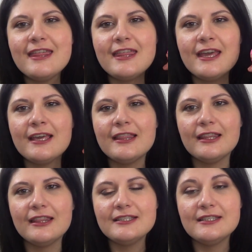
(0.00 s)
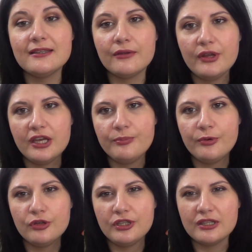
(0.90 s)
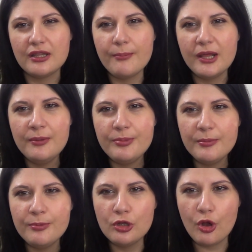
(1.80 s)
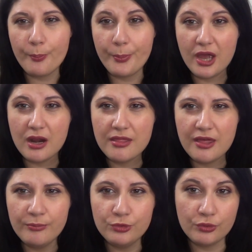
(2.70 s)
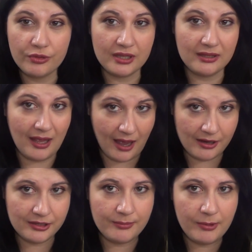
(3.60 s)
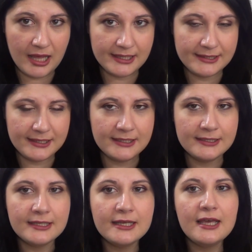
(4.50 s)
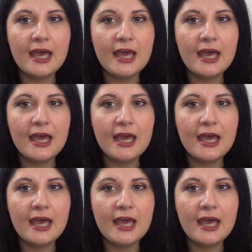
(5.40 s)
think that this is a great product, and many people compare them to the Tarte blushes.